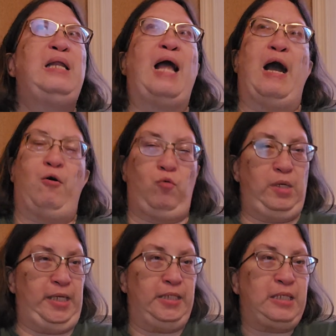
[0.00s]
Now,
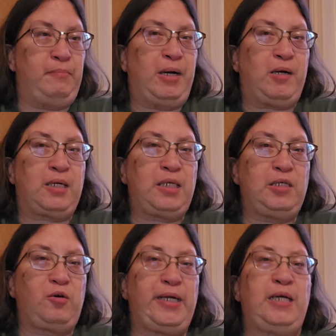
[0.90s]
is America a
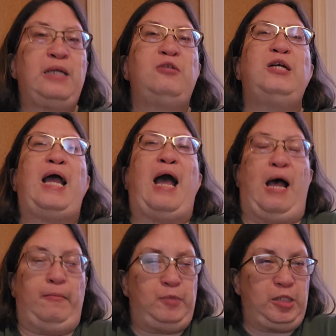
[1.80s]
great country?
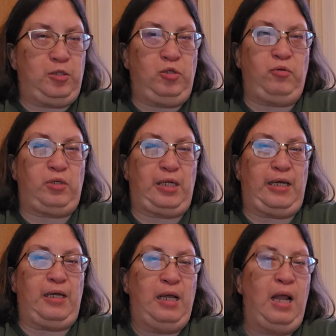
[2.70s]
Absolutely.